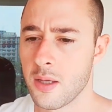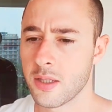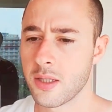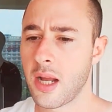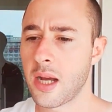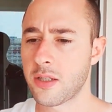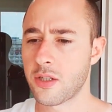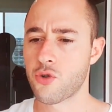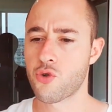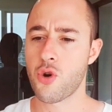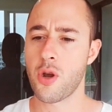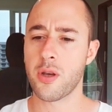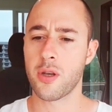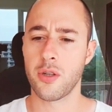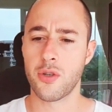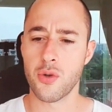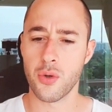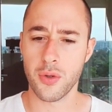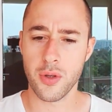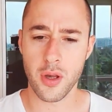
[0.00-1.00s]
Not to try and
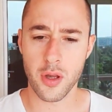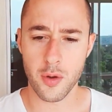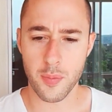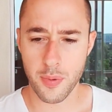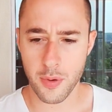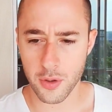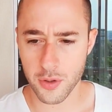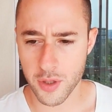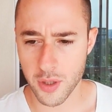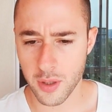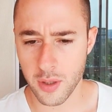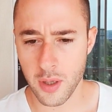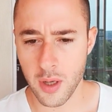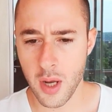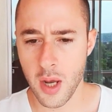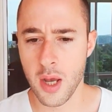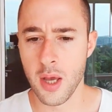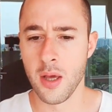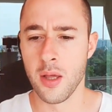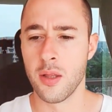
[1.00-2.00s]
control the other person.
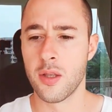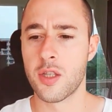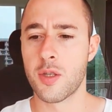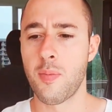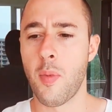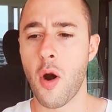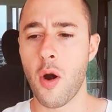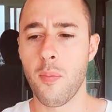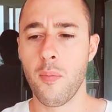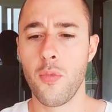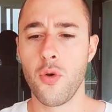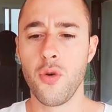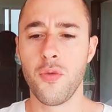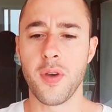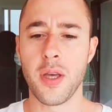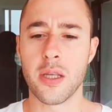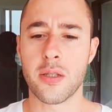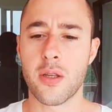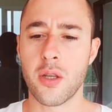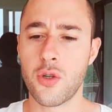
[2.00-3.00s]
Smart
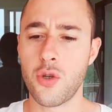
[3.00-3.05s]
move is